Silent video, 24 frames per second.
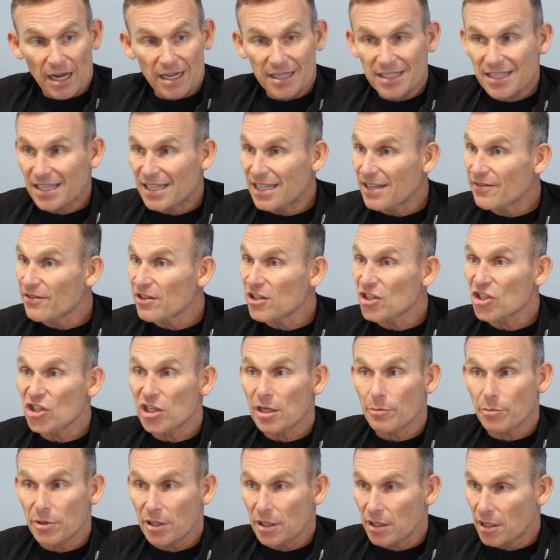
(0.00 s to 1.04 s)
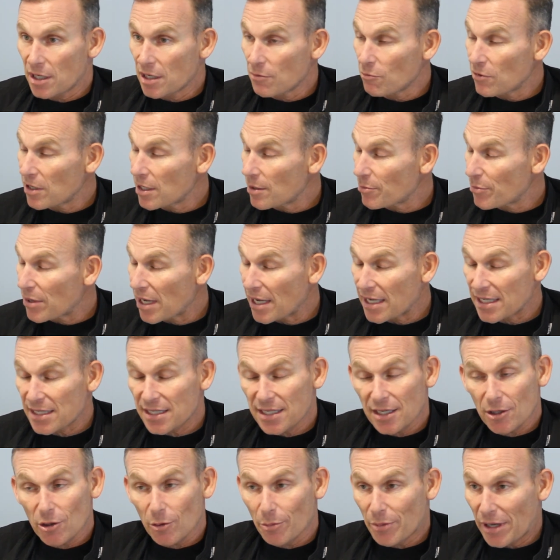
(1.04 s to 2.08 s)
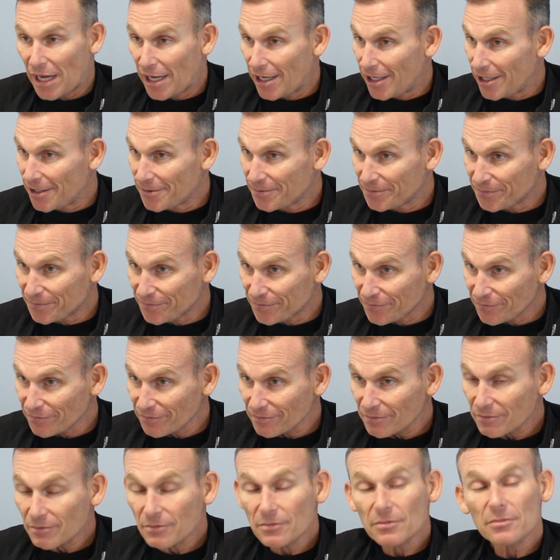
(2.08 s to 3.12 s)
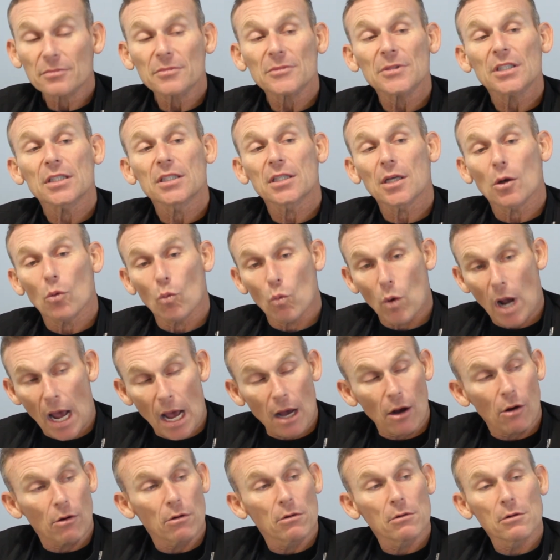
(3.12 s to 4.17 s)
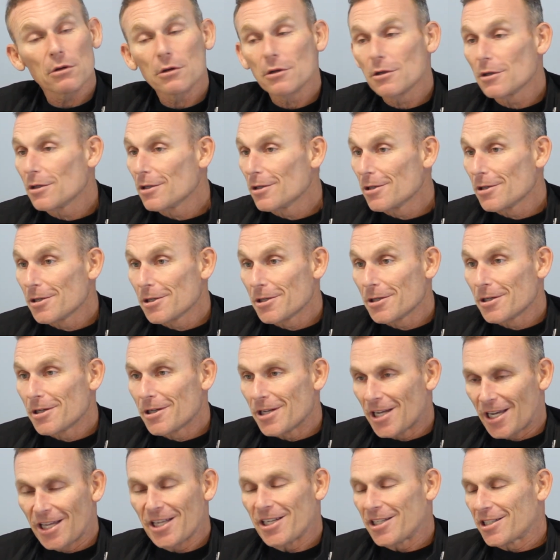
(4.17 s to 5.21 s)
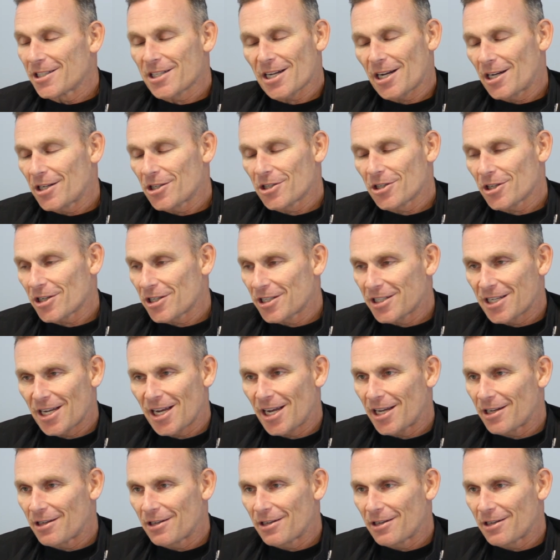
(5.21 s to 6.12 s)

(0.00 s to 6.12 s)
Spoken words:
I said, even the shipping. We didn't pay a single penny. I said, wow. And he just kind of shook his head.